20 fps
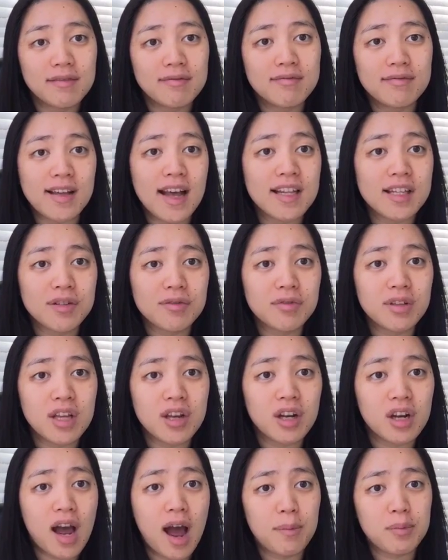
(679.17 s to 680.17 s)
That's a really
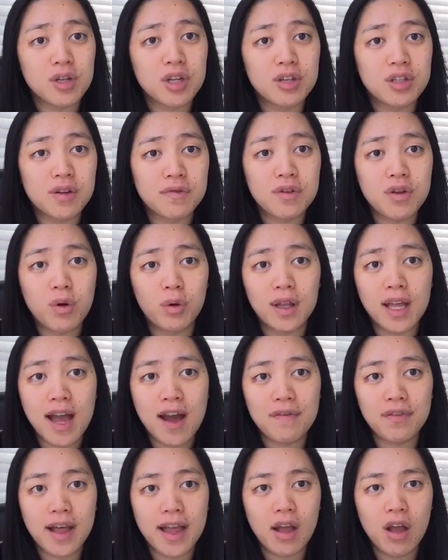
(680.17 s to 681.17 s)
good option. So if you only
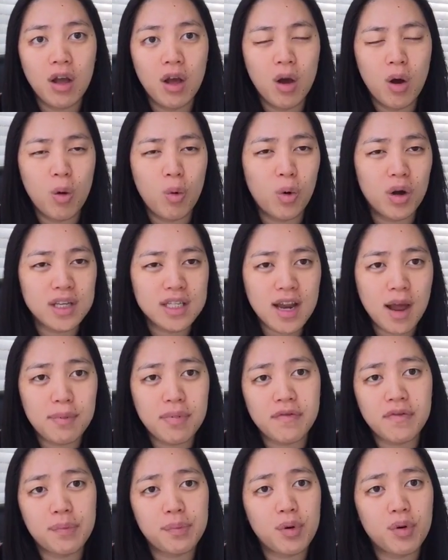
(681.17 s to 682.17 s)
have like one type
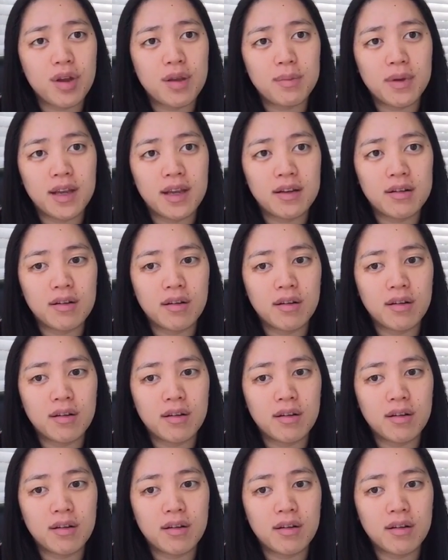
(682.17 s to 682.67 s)
of appointment,